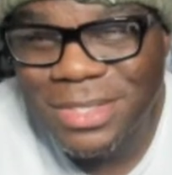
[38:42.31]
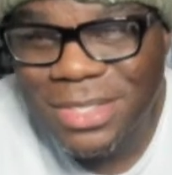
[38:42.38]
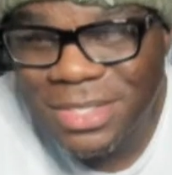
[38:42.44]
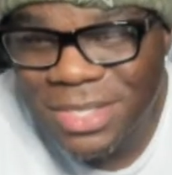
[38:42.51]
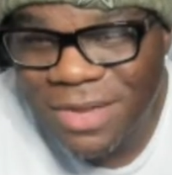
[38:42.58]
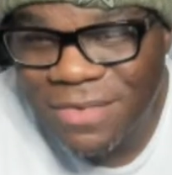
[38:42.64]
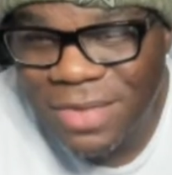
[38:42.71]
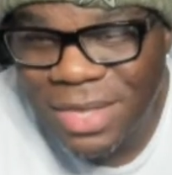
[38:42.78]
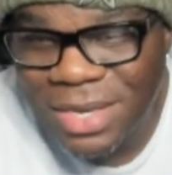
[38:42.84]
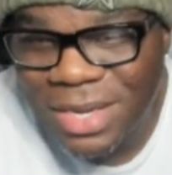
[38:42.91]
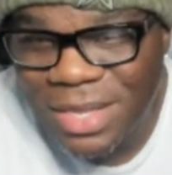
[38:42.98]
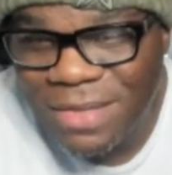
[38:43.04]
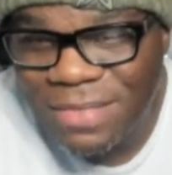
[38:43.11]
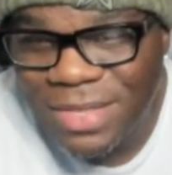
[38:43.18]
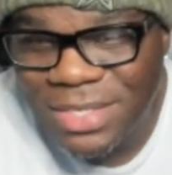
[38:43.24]
East of Africa
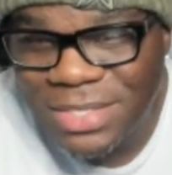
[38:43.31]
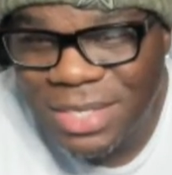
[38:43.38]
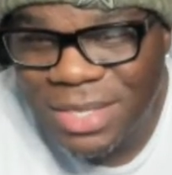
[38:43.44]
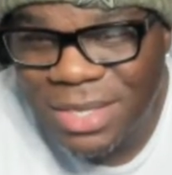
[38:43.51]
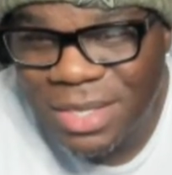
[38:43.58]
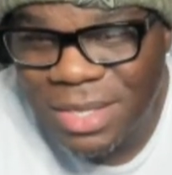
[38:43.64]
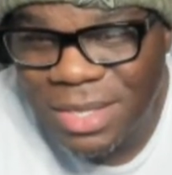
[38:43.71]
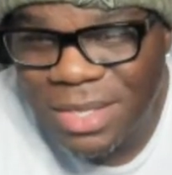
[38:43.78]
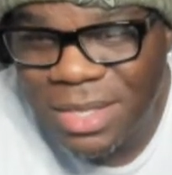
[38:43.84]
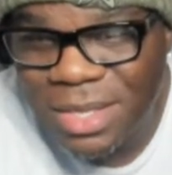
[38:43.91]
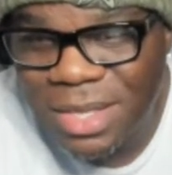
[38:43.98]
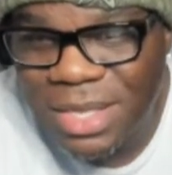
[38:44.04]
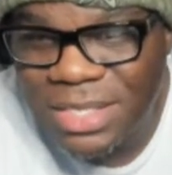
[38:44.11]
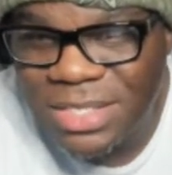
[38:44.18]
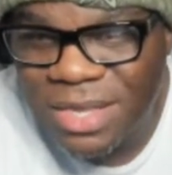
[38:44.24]
love this.
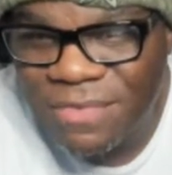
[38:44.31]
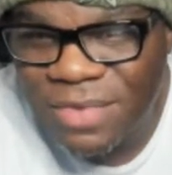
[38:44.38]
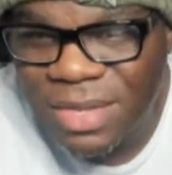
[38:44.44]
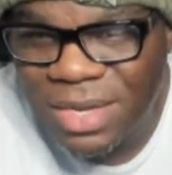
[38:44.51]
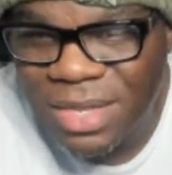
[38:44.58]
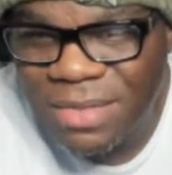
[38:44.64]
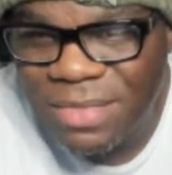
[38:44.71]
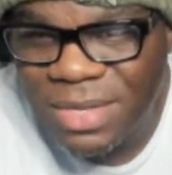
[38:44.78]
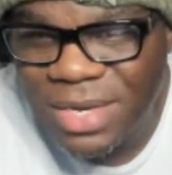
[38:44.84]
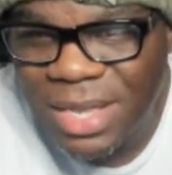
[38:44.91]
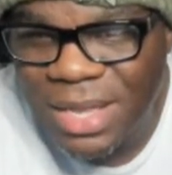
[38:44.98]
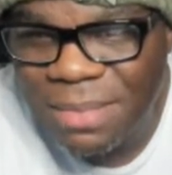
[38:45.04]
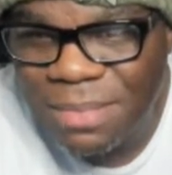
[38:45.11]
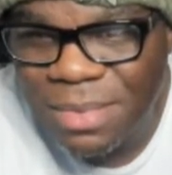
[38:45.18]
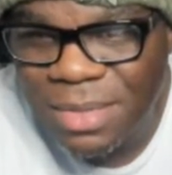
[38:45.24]
East Africa love the
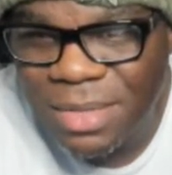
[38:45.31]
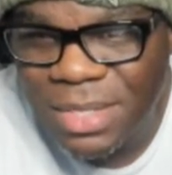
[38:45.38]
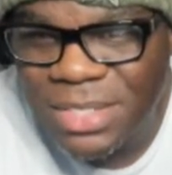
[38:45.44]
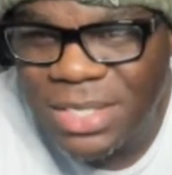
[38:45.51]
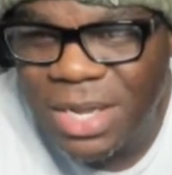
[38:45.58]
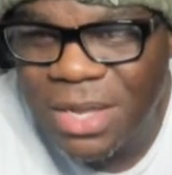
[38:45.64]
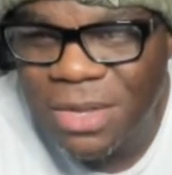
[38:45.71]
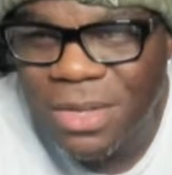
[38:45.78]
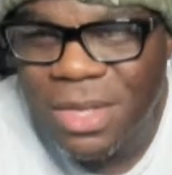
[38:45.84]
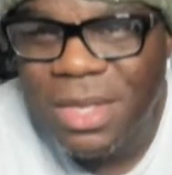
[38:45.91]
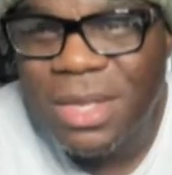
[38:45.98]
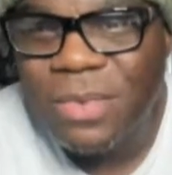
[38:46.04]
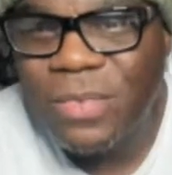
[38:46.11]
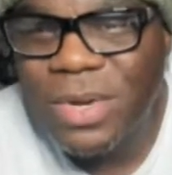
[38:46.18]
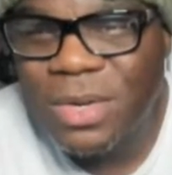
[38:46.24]
damn He said, the Hope.
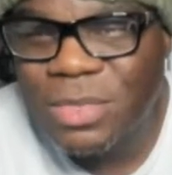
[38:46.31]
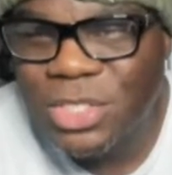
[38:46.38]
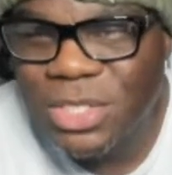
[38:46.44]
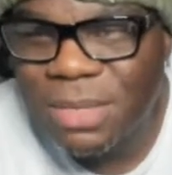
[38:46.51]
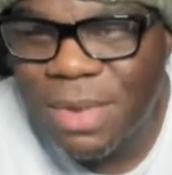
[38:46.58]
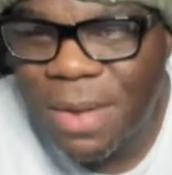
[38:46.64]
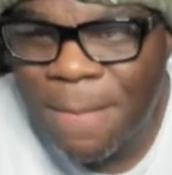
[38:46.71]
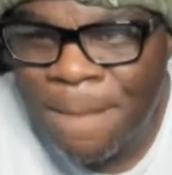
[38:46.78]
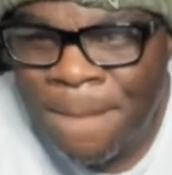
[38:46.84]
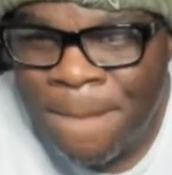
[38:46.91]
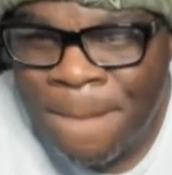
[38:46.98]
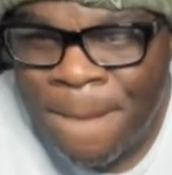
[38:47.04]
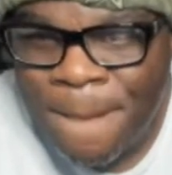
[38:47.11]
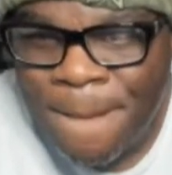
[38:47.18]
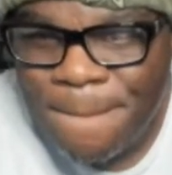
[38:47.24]
Wait, no, what you talking about?
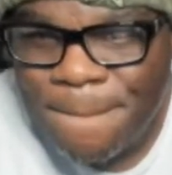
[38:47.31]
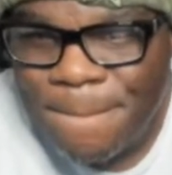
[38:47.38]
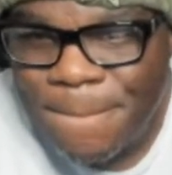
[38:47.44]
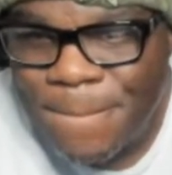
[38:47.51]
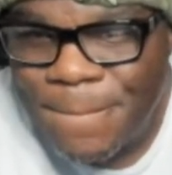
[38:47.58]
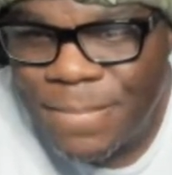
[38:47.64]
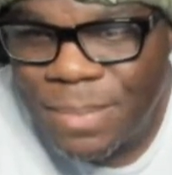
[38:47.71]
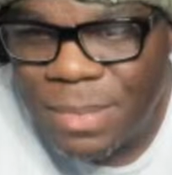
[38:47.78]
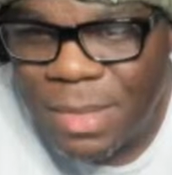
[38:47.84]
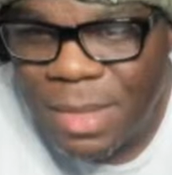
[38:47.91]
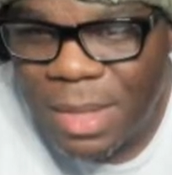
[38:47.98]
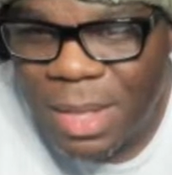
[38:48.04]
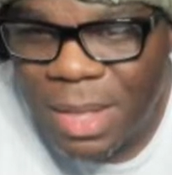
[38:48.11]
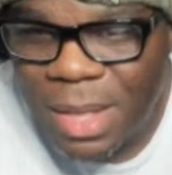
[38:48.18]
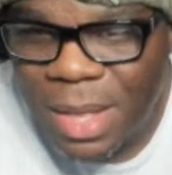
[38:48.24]

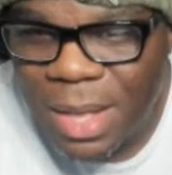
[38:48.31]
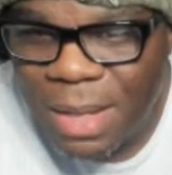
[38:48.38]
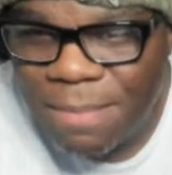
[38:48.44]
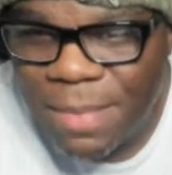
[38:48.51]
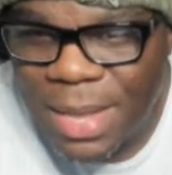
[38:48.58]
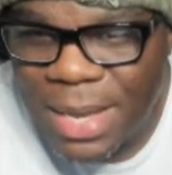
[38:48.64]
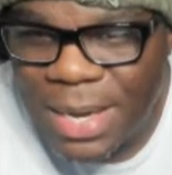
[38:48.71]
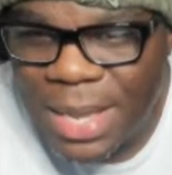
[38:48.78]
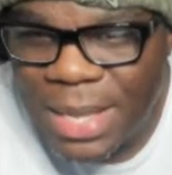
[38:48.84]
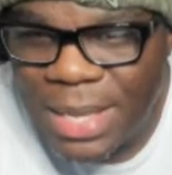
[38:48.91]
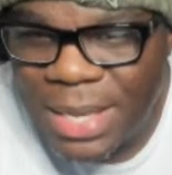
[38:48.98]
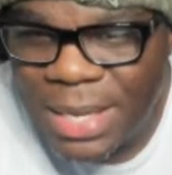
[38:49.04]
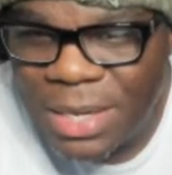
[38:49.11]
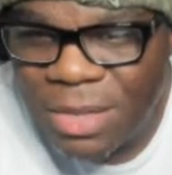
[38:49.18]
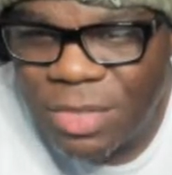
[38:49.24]
I'm mad I
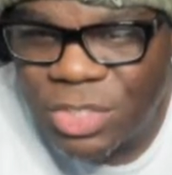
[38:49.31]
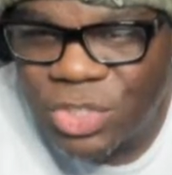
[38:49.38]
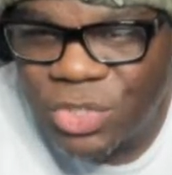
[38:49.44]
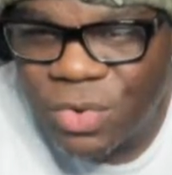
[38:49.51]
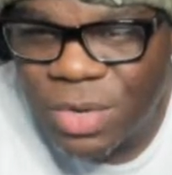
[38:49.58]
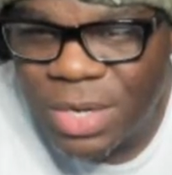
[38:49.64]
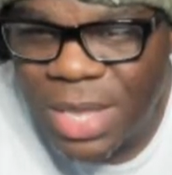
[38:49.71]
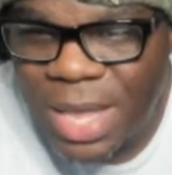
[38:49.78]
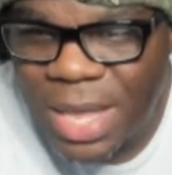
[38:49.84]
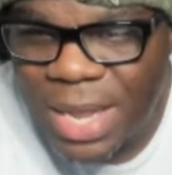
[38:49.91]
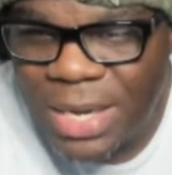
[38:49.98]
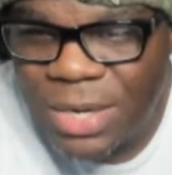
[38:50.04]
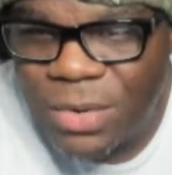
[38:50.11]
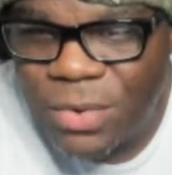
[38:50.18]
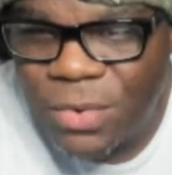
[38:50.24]
hit on the Jordan
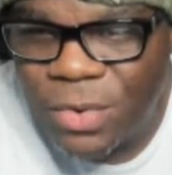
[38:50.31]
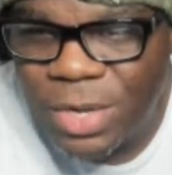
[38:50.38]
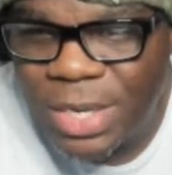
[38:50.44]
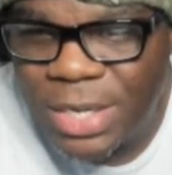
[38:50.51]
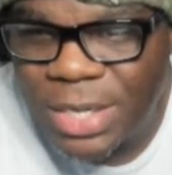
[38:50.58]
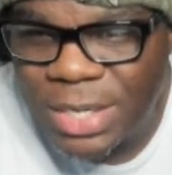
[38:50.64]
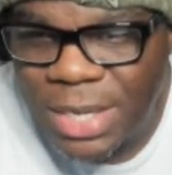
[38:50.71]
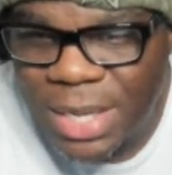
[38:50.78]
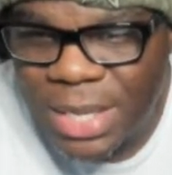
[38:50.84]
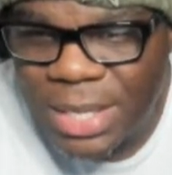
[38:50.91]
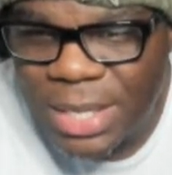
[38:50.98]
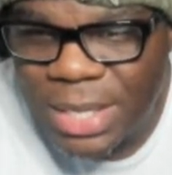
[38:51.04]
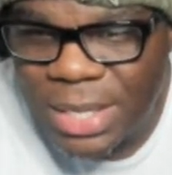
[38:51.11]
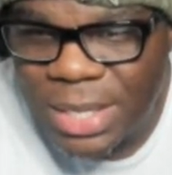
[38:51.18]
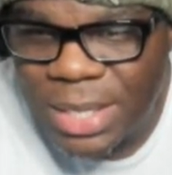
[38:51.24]
8 Oregon
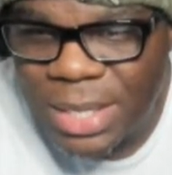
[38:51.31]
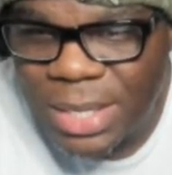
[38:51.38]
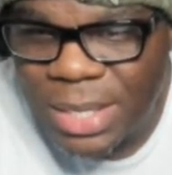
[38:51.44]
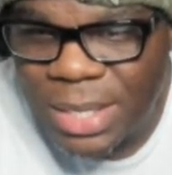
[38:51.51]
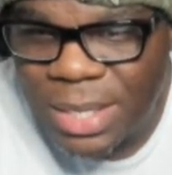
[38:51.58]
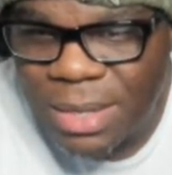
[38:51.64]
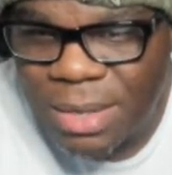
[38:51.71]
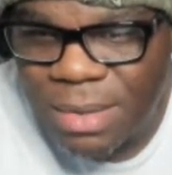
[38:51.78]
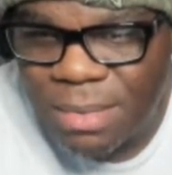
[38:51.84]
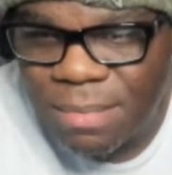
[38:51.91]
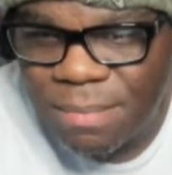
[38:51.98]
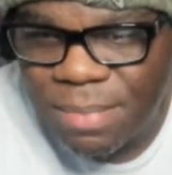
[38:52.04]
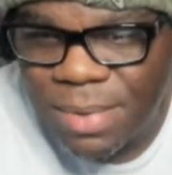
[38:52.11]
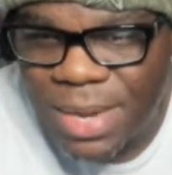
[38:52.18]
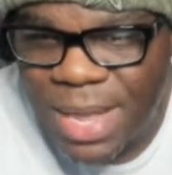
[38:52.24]
Duck
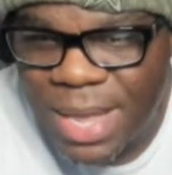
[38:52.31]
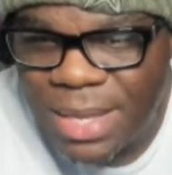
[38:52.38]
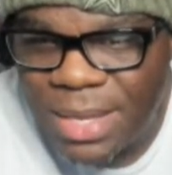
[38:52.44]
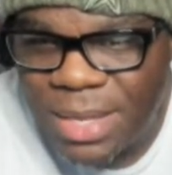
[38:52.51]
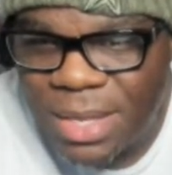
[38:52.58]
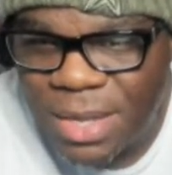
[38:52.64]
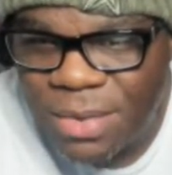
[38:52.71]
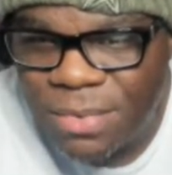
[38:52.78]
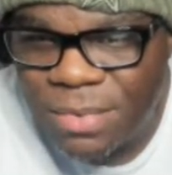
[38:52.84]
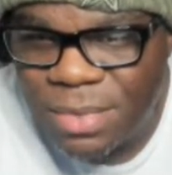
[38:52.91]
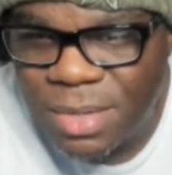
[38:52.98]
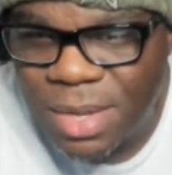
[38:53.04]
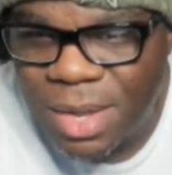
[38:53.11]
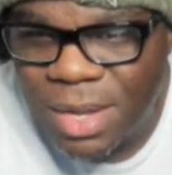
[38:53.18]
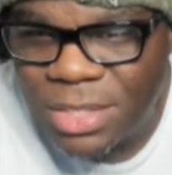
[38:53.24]
Black Goat
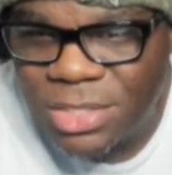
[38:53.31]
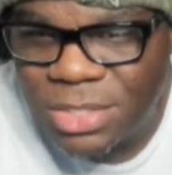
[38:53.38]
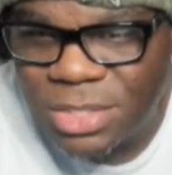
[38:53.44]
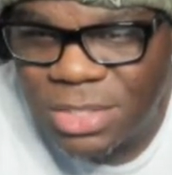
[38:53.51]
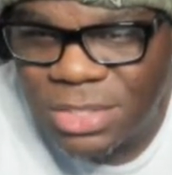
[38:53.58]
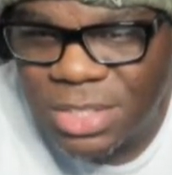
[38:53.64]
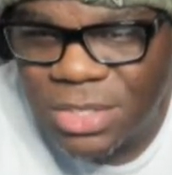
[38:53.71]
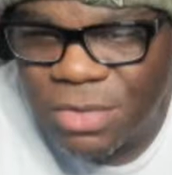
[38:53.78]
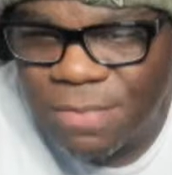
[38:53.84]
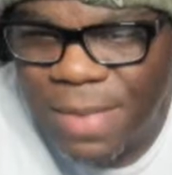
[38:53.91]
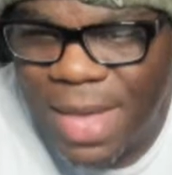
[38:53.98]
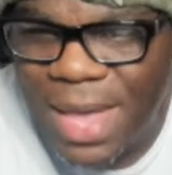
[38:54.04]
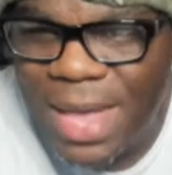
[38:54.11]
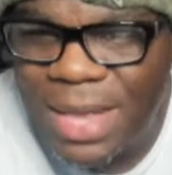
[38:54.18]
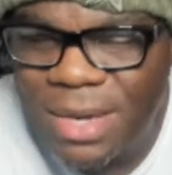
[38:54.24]
auction. You say you
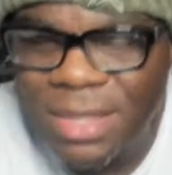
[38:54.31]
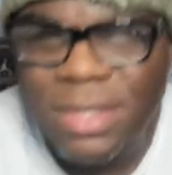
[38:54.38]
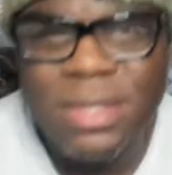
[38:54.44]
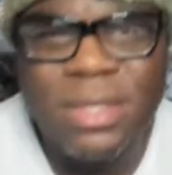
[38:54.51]
mad.